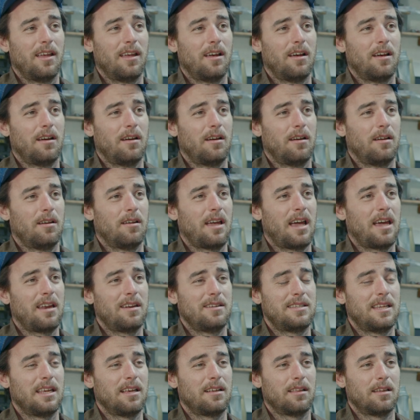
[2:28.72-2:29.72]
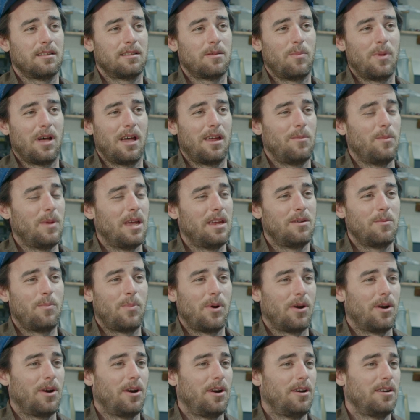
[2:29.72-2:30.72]
had to take like the bottom end
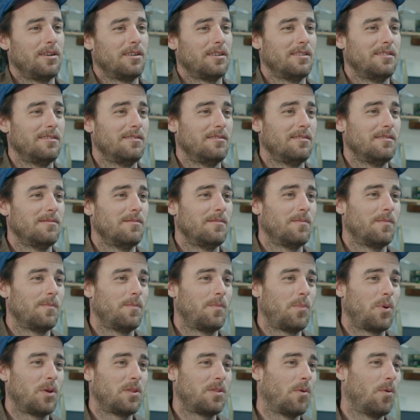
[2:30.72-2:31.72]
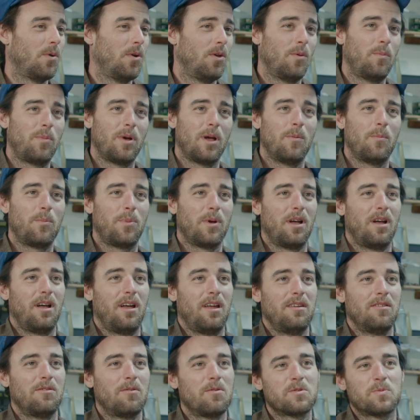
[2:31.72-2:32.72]
apart and put the oil pump
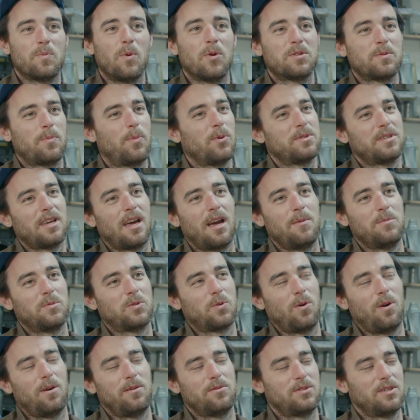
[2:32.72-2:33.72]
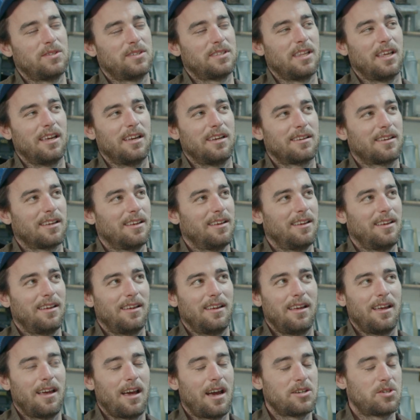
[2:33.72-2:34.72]
on. There's multiple times where I was just like,
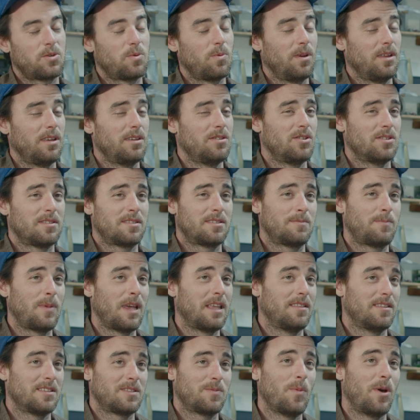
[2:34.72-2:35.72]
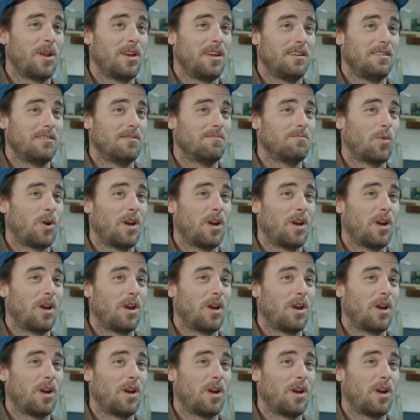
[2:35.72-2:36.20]
I should really just spend this money and